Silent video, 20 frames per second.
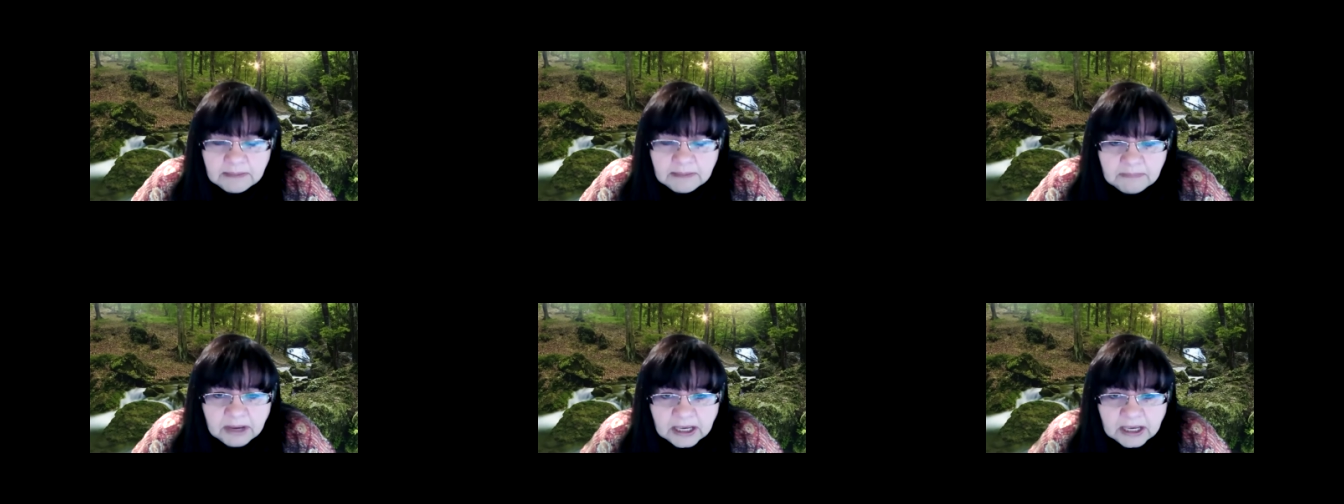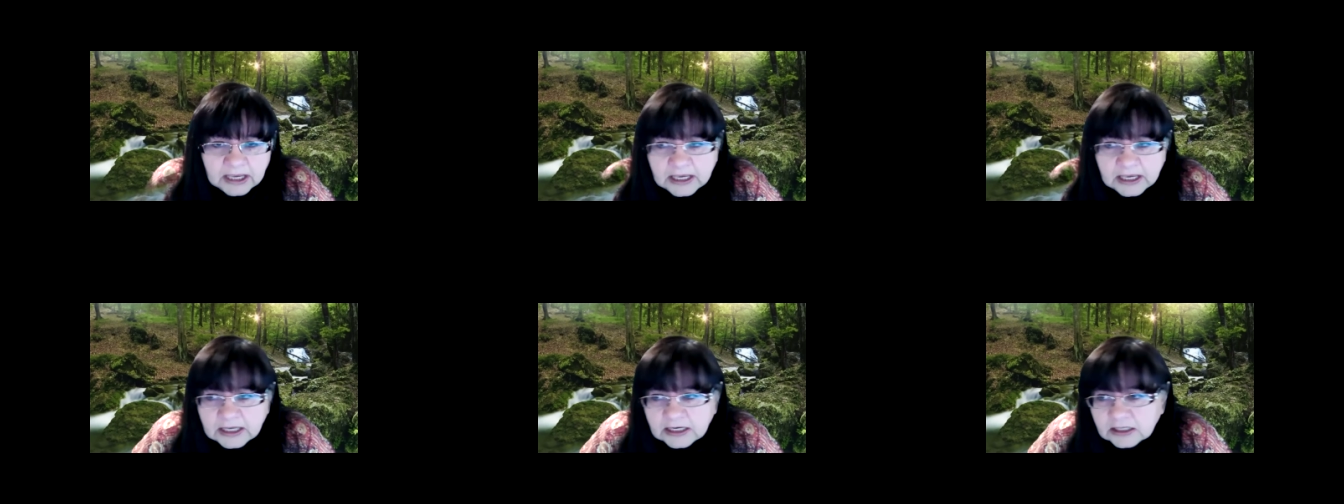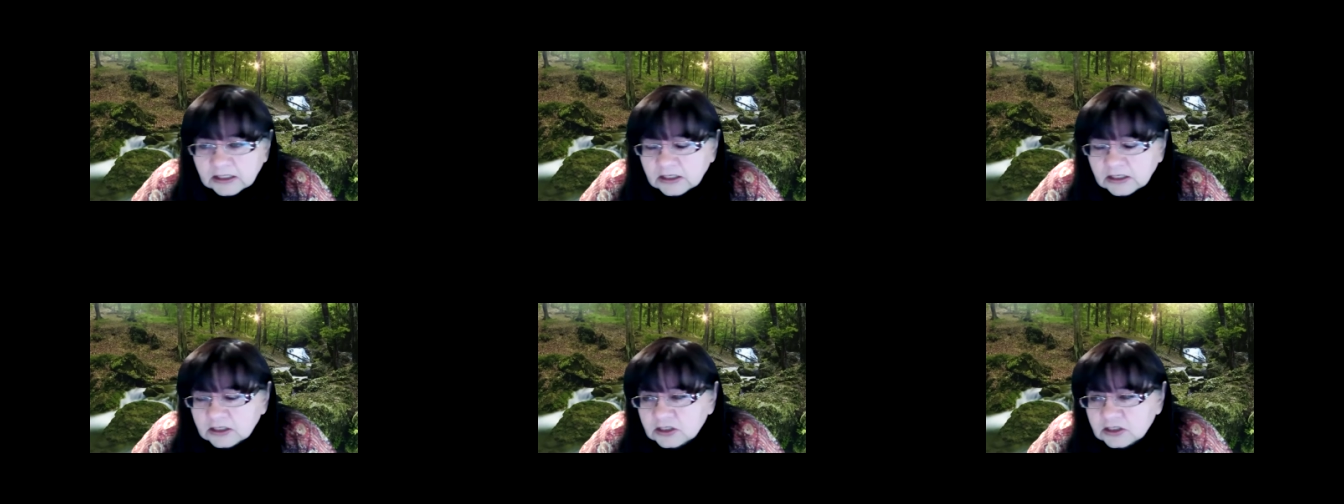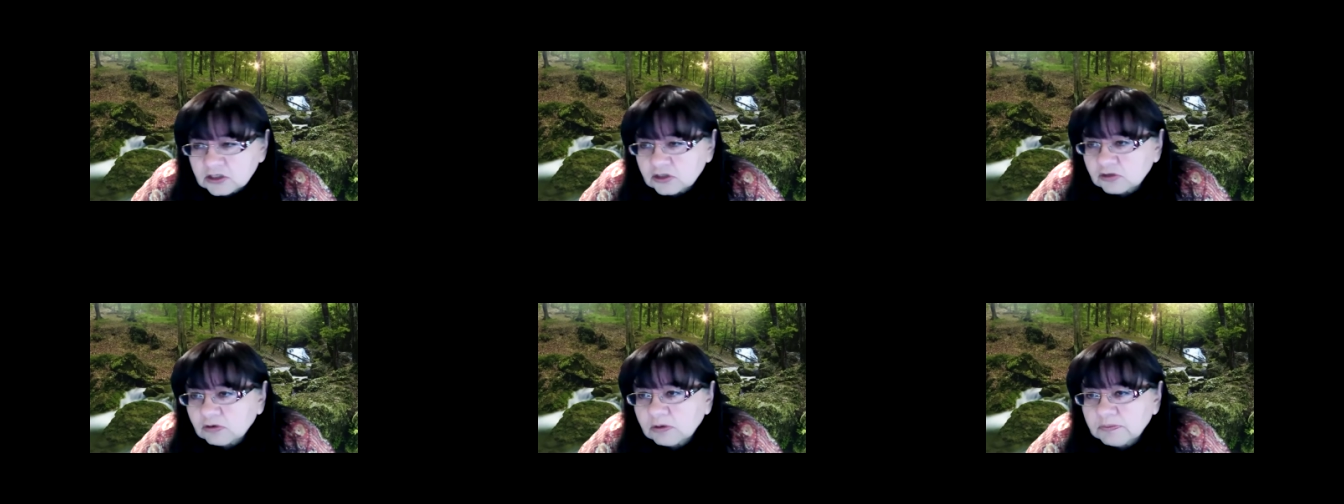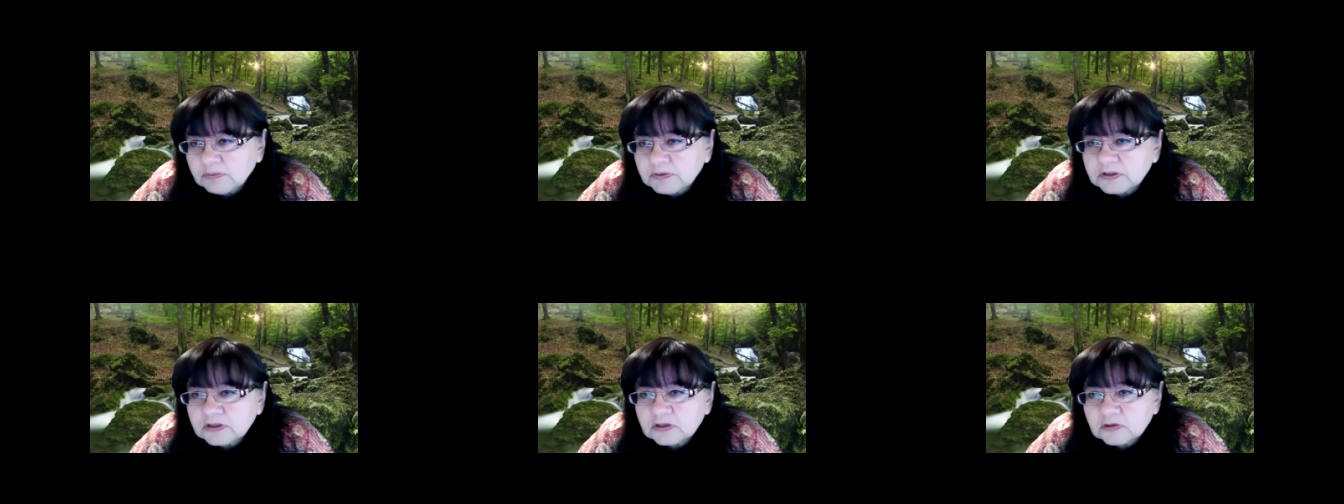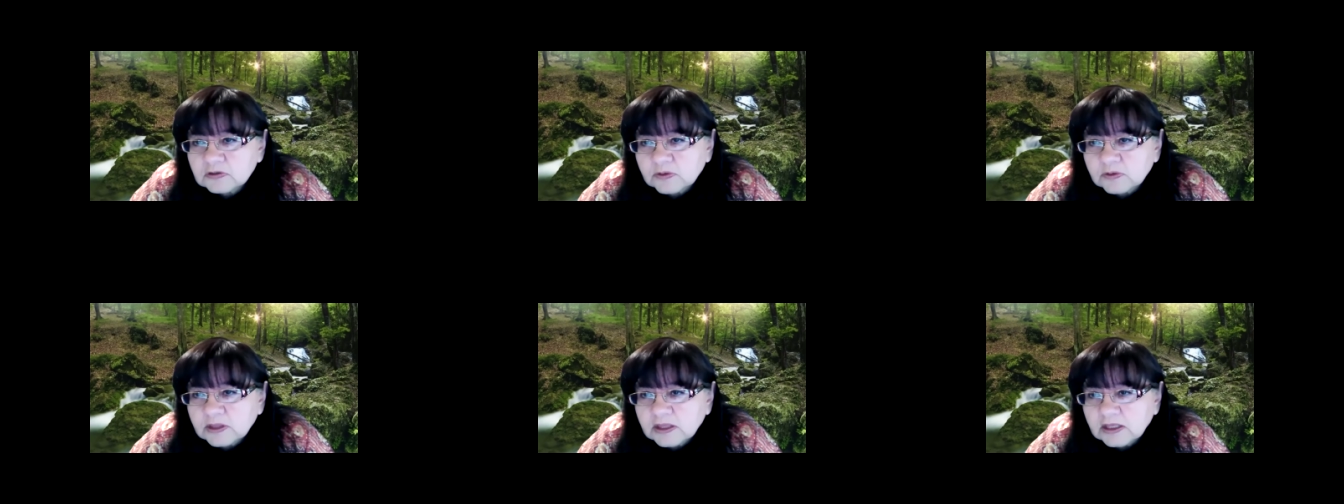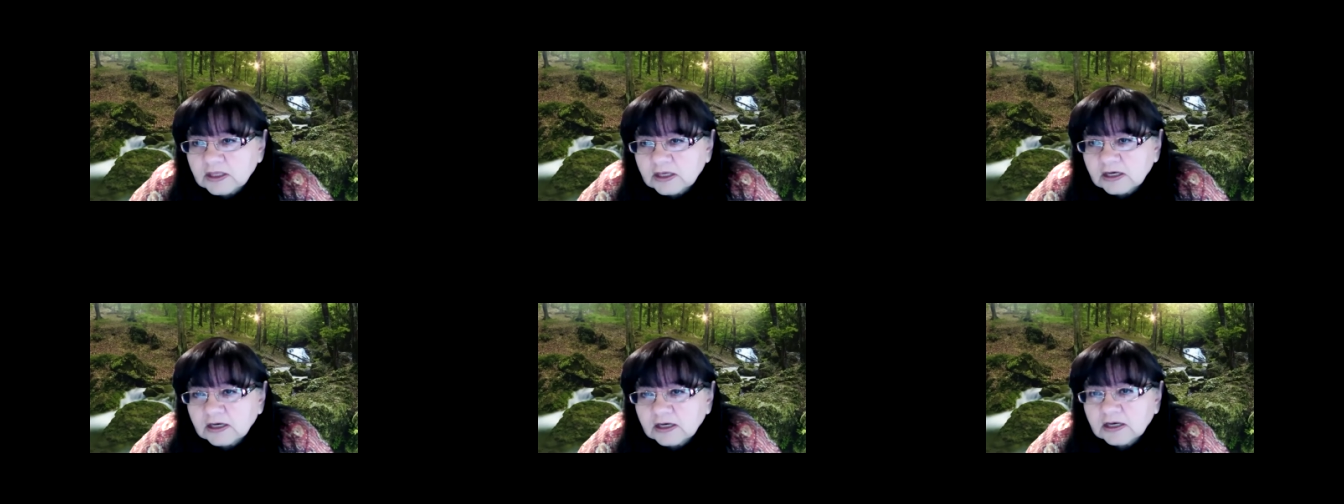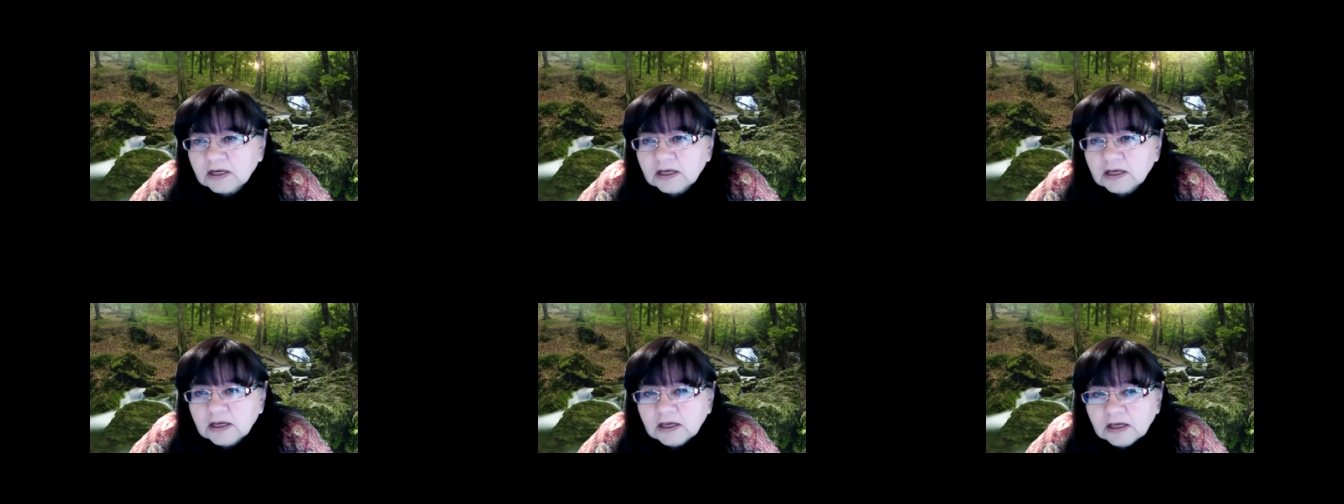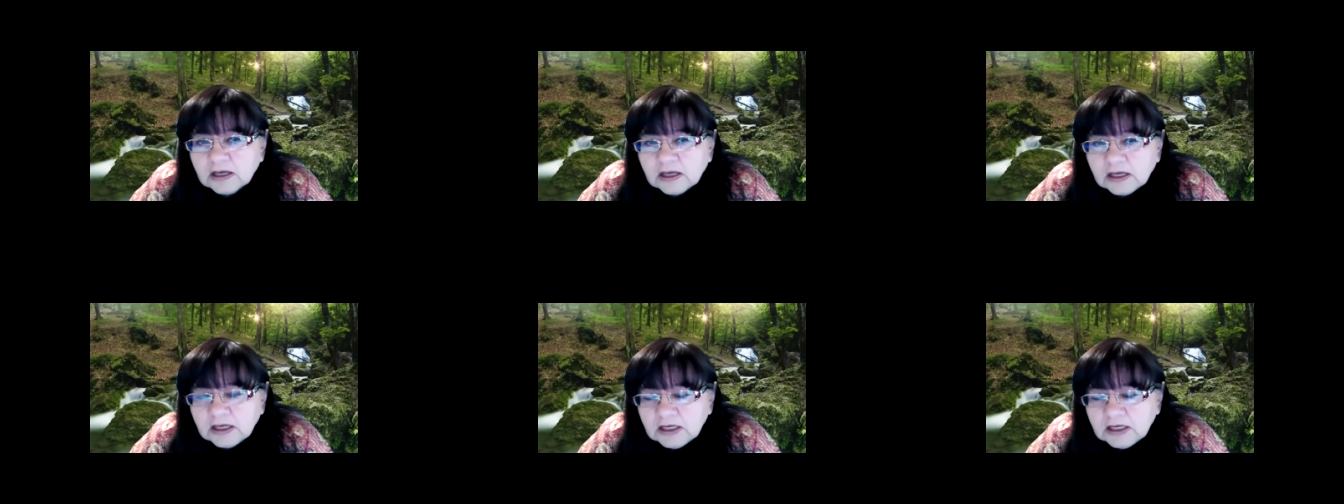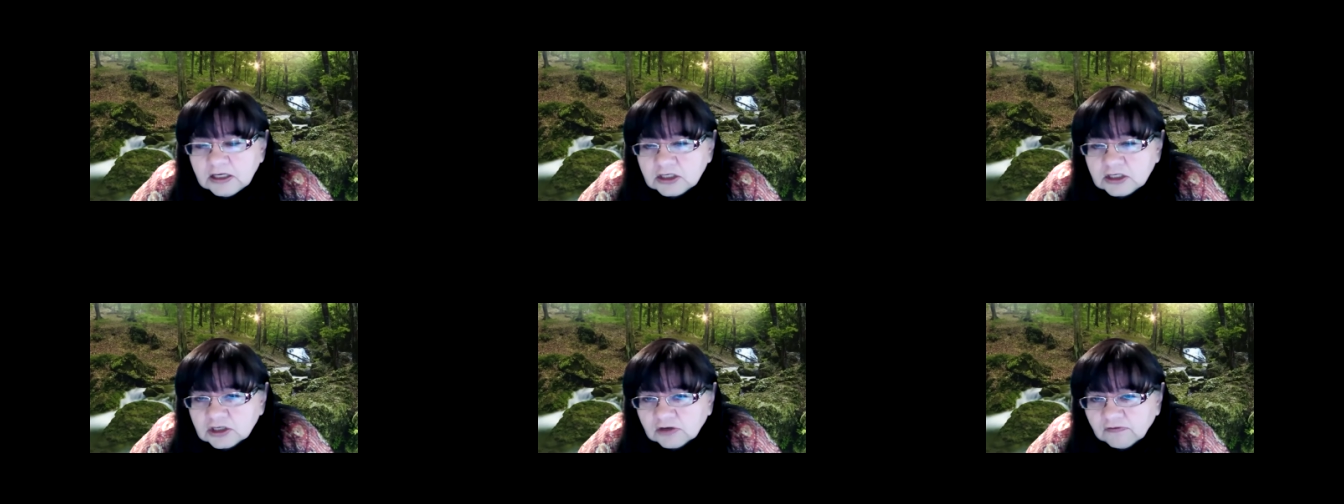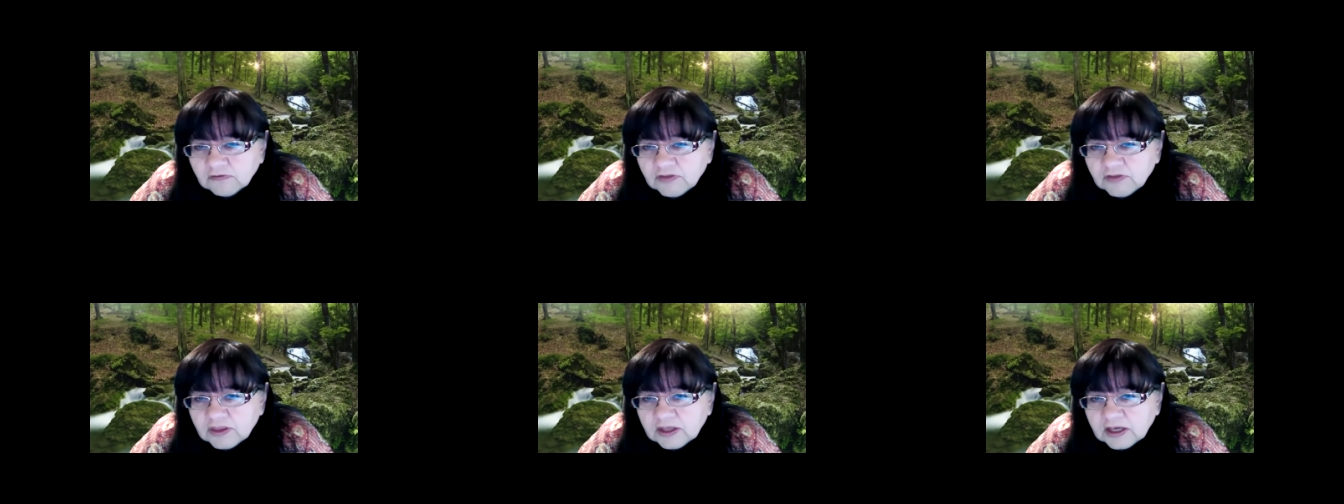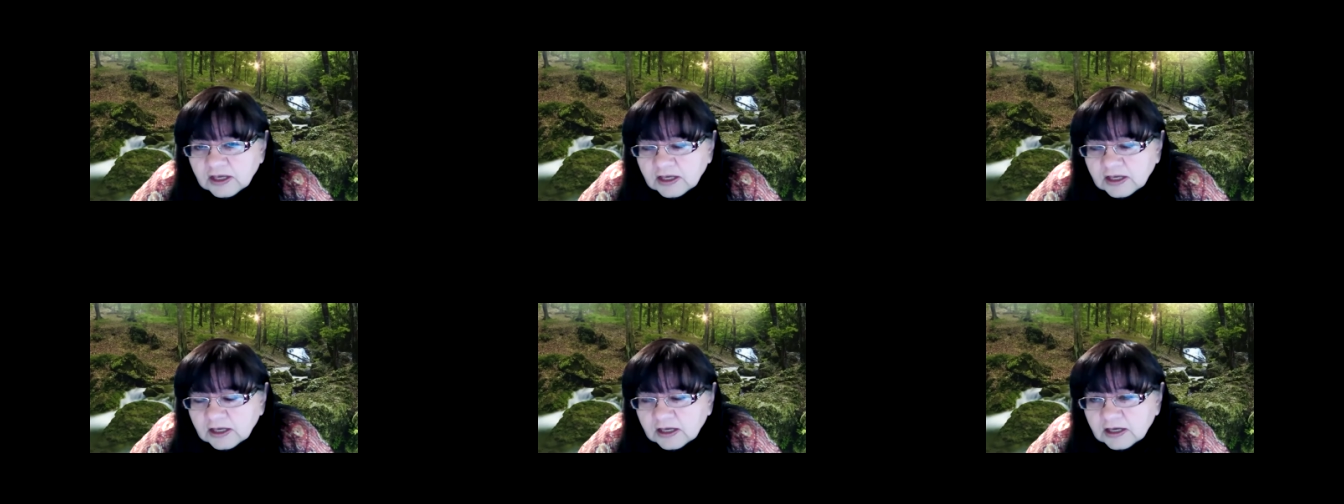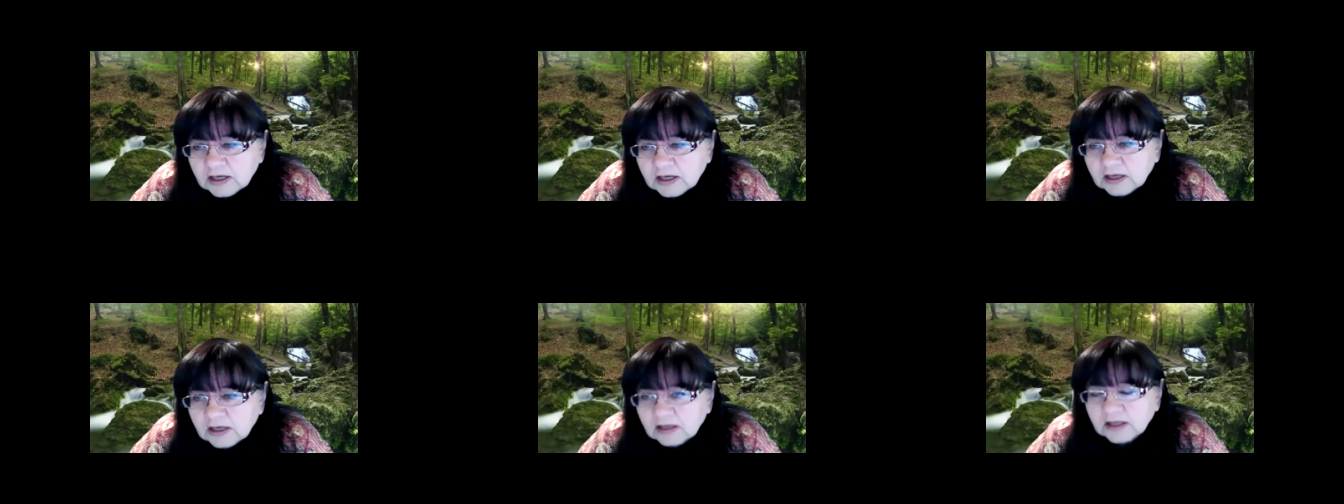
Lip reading: I might edit the descriptions within each of the,